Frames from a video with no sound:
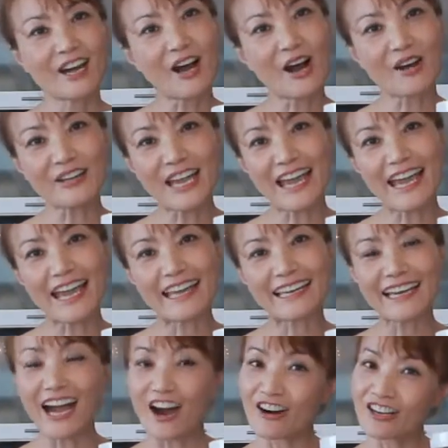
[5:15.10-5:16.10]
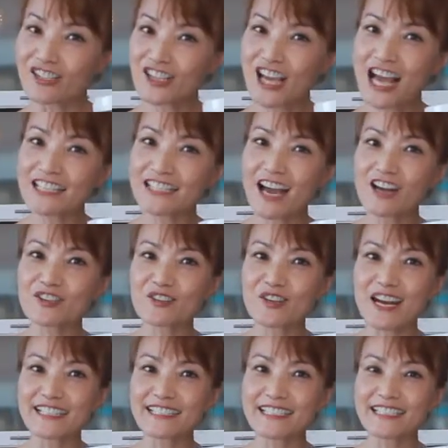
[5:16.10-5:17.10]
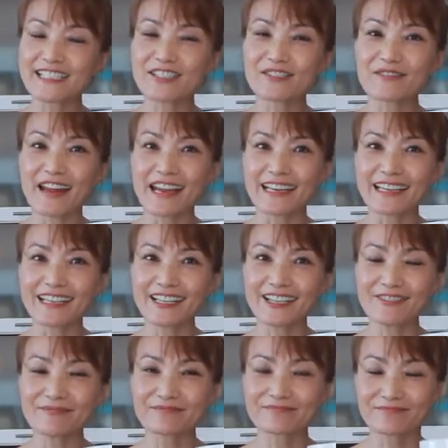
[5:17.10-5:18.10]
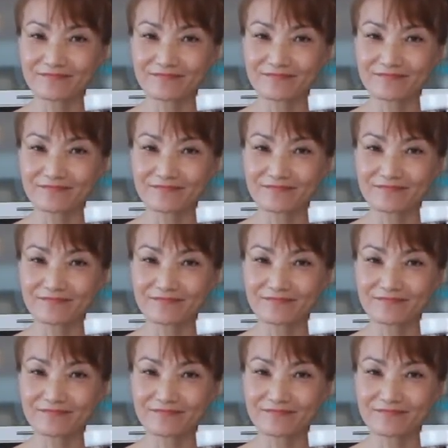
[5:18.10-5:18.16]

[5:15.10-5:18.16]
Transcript: Okay, our cha shao dressing is ready.